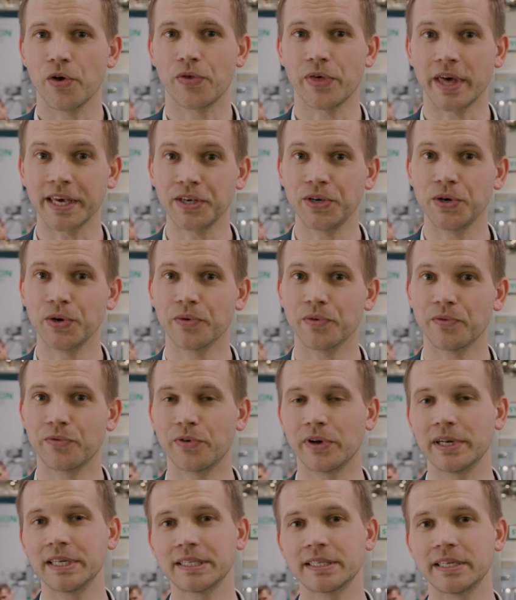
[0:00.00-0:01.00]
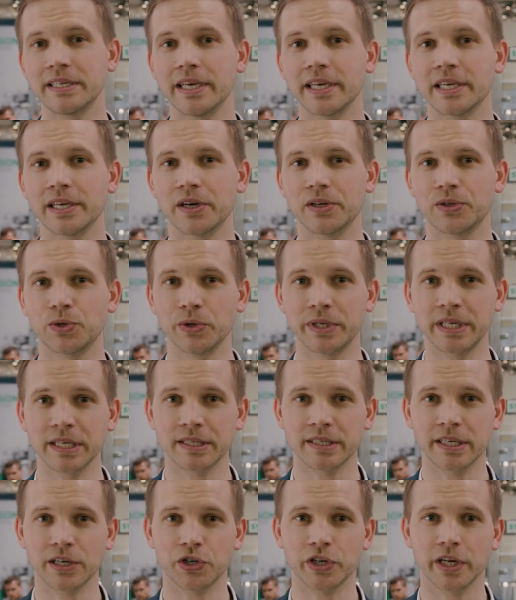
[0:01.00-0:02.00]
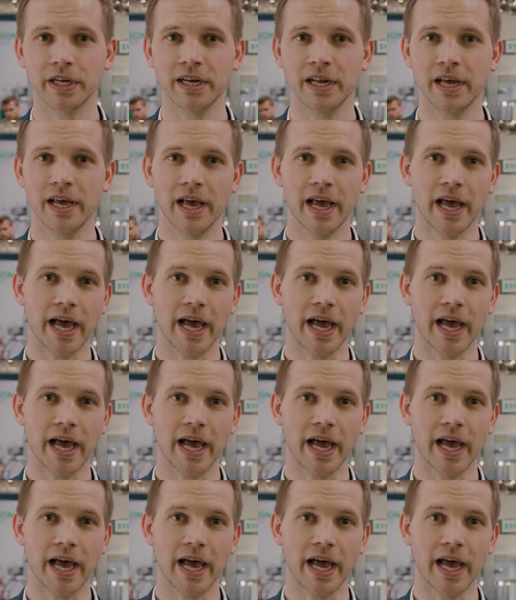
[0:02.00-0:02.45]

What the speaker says: Thank you for listening to this session,